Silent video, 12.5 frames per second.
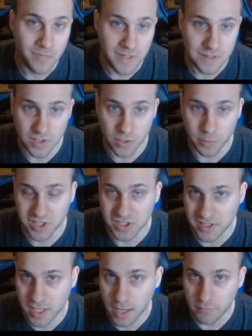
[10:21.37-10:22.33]
so we
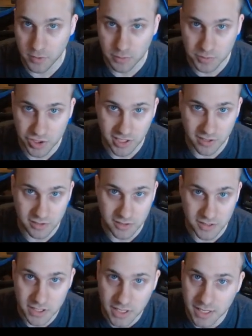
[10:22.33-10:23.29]
just have them
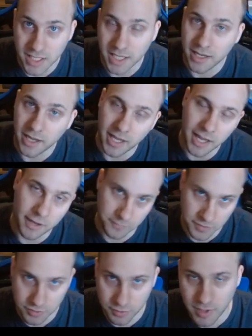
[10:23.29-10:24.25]
generically, and then I have
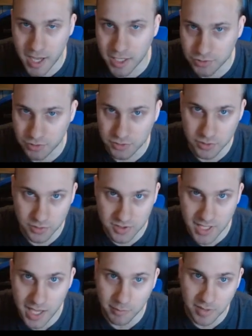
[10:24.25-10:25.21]
2 actual new
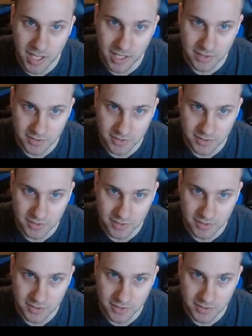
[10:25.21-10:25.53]
stat blocks.